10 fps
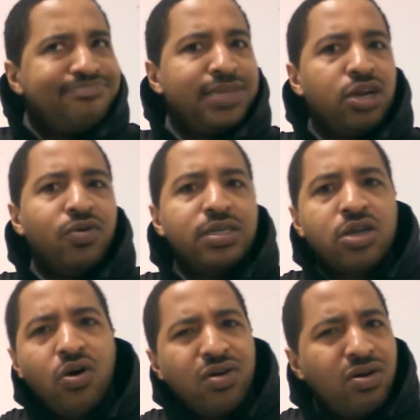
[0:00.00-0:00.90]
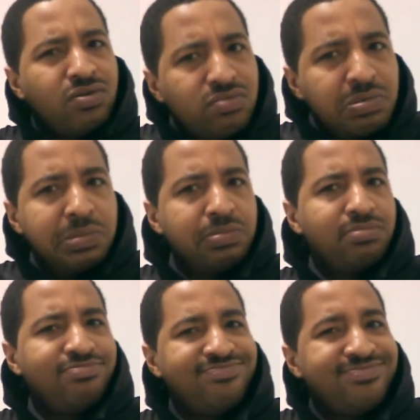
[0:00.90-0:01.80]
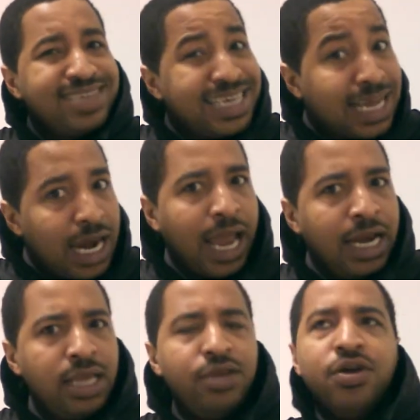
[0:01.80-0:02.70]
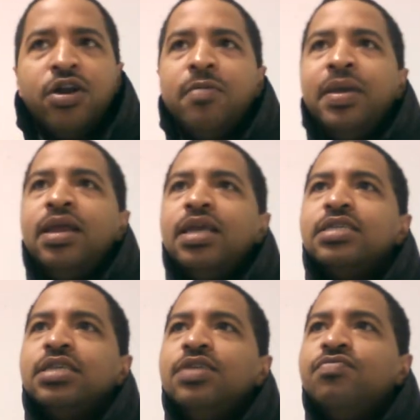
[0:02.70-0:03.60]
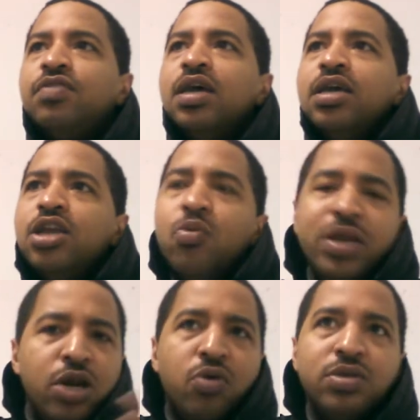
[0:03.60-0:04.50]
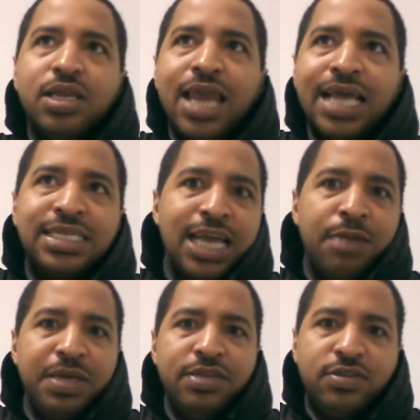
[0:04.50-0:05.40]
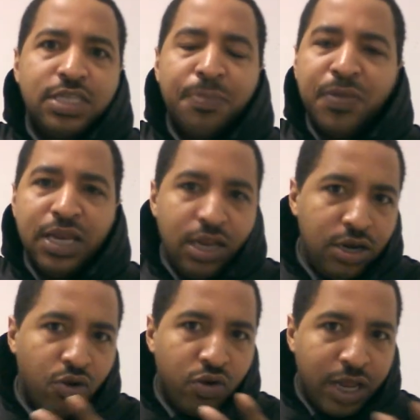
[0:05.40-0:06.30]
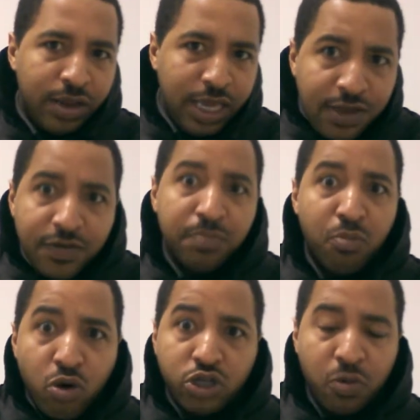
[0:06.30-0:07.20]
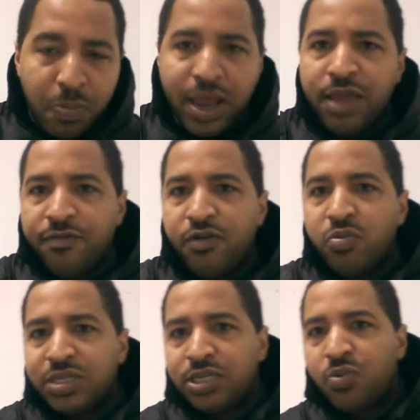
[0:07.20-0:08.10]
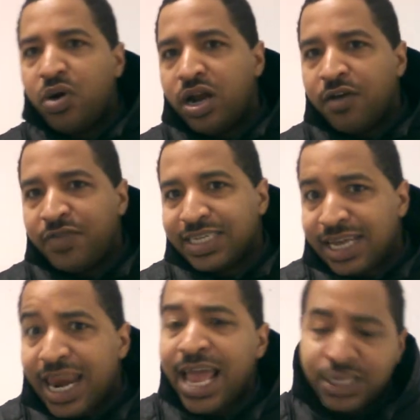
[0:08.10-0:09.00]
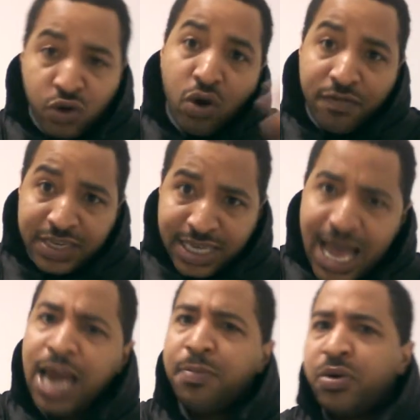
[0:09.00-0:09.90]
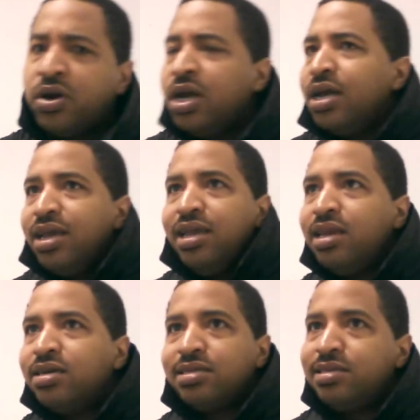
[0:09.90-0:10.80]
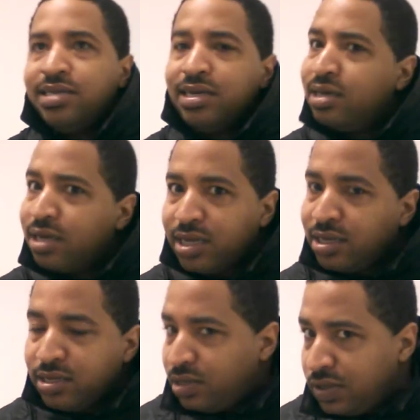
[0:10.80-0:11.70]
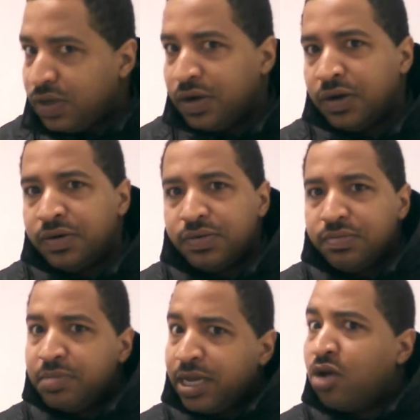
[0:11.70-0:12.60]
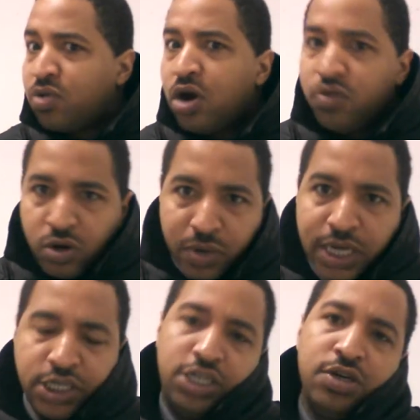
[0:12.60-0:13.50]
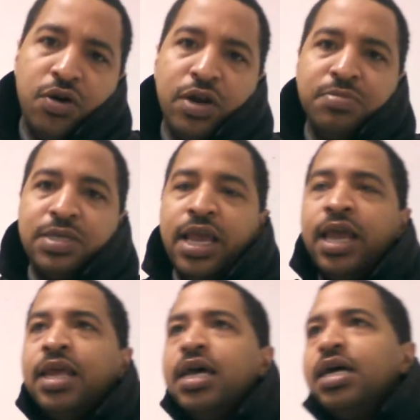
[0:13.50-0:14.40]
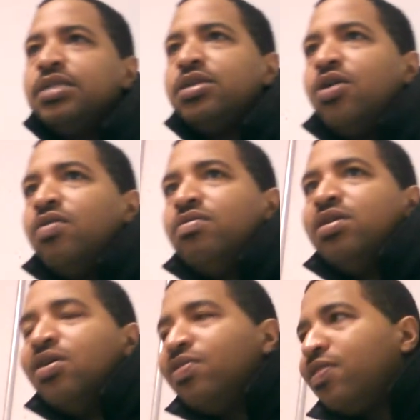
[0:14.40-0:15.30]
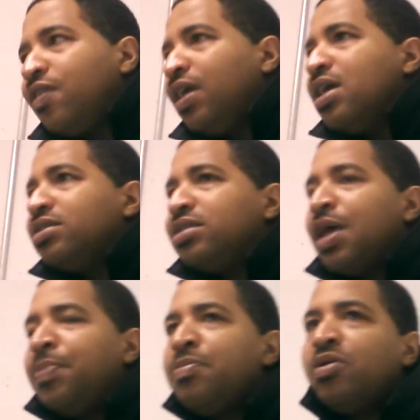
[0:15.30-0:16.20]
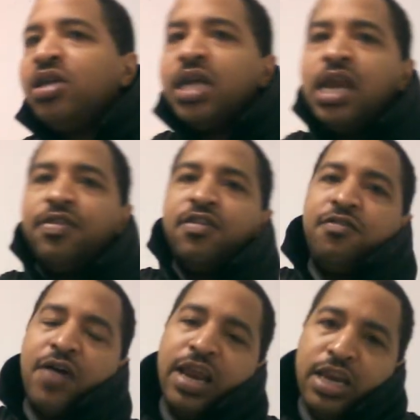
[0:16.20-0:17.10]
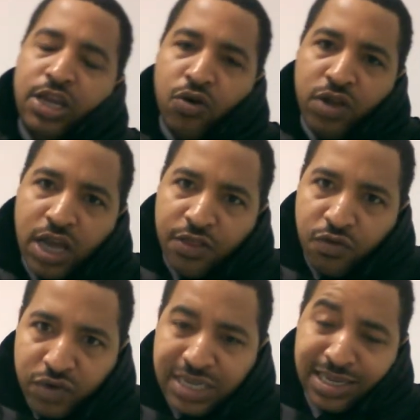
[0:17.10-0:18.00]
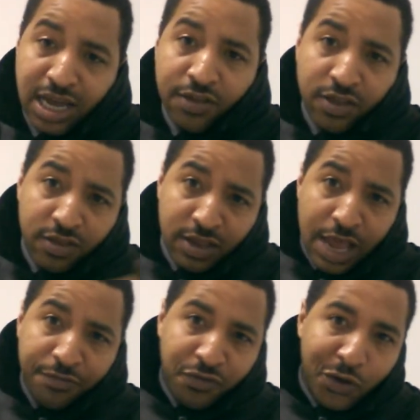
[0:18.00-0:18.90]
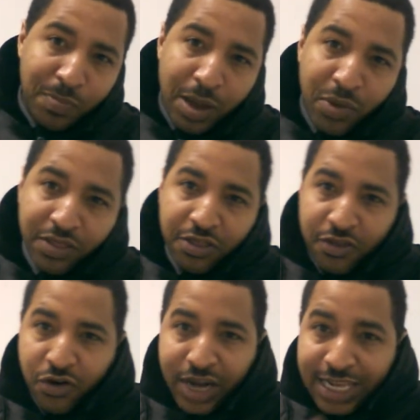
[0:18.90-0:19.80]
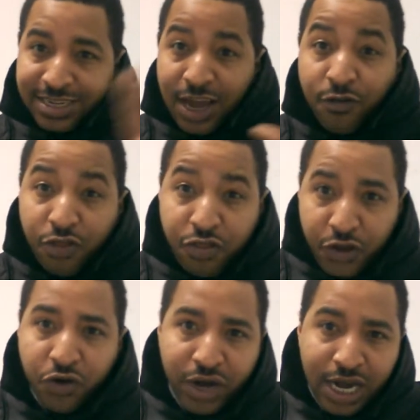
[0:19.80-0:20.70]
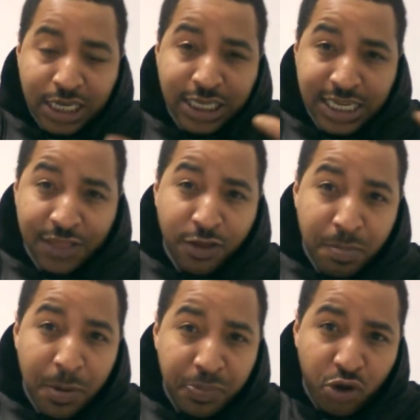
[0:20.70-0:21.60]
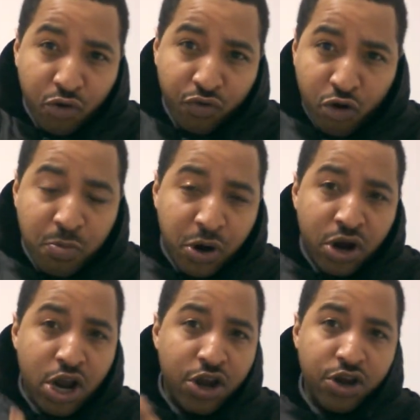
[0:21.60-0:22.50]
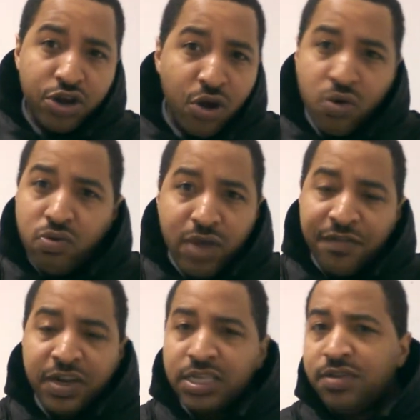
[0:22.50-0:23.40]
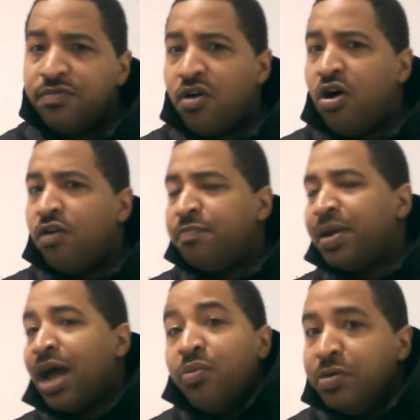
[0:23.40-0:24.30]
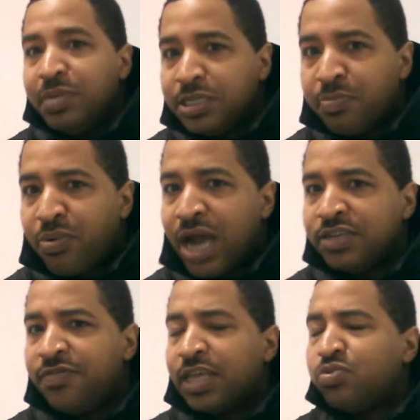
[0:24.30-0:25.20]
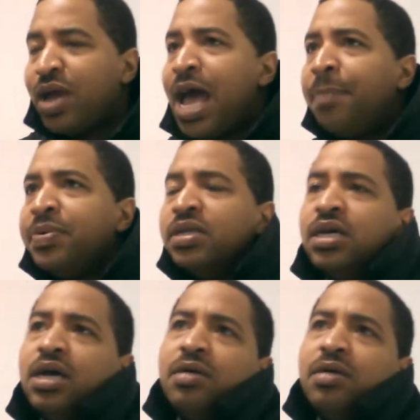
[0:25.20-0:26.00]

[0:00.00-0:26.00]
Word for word: you know, is Cotto declining? You know what I mean? Is he, you know, we know the last time he stepped in, in on an even more so playing field with someone of his class or of his caliber, he look, didn't look as, you know, Miguel Cotto-ish, you know what I'm saying? So, you know, the thing is, is that people are looking at this fight and the only other reason other than that Floyd Mayweather theory that's a theory and it's nothing but pure rumor, no evidence involved, but I wouldn't be surprised if that's what happened.